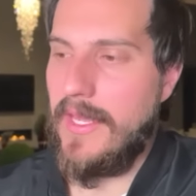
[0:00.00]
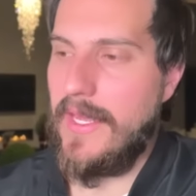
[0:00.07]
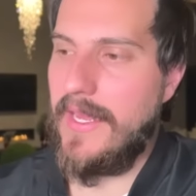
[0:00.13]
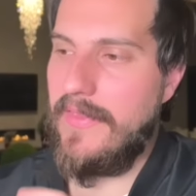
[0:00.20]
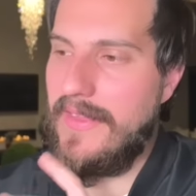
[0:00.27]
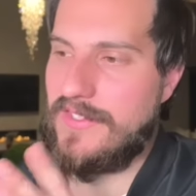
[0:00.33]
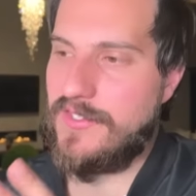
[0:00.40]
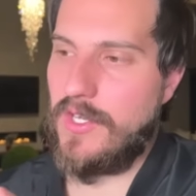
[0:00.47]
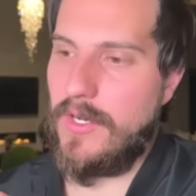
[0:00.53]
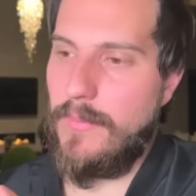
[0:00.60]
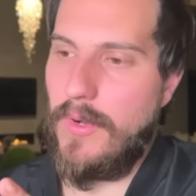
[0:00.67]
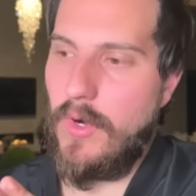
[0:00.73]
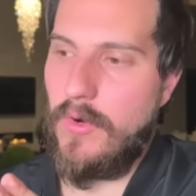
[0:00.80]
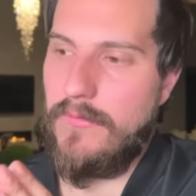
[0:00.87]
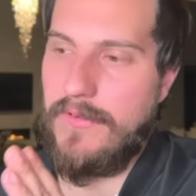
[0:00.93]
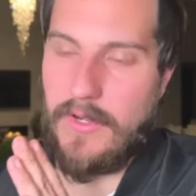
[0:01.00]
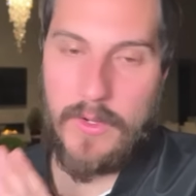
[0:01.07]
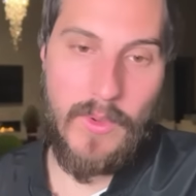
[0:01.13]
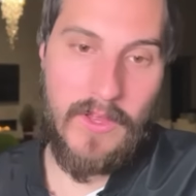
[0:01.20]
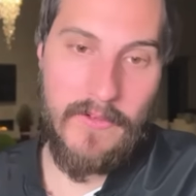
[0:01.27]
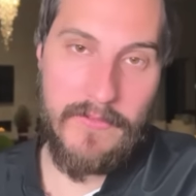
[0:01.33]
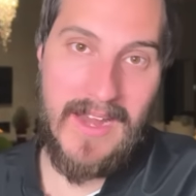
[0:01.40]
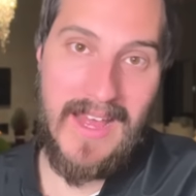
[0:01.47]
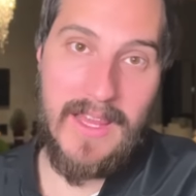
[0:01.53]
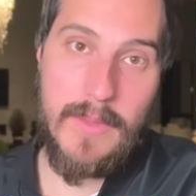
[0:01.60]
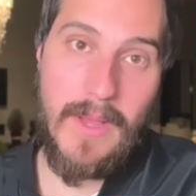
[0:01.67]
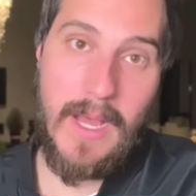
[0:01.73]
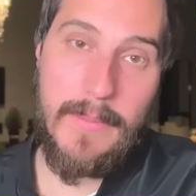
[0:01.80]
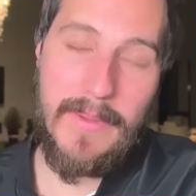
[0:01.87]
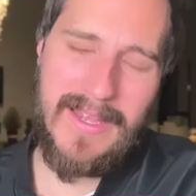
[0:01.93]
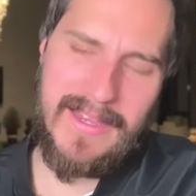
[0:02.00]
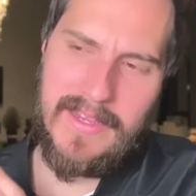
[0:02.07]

and that's going to bode very well for Alibaba.